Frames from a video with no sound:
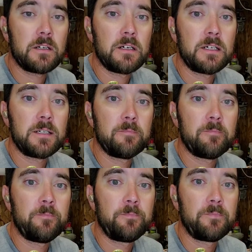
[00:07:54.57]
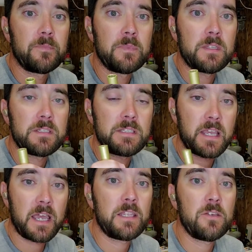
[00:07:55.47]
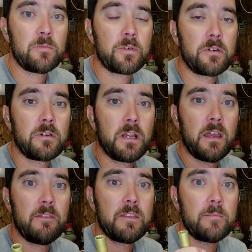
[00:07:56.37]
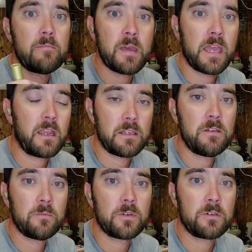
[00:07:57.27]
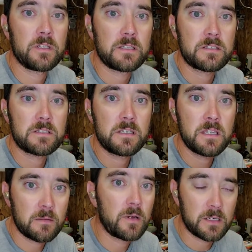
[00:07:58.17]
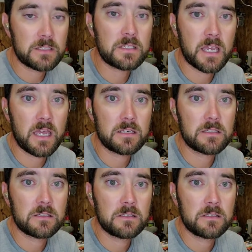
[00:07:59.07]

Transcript: The dad humor and the man humor that's in amongst that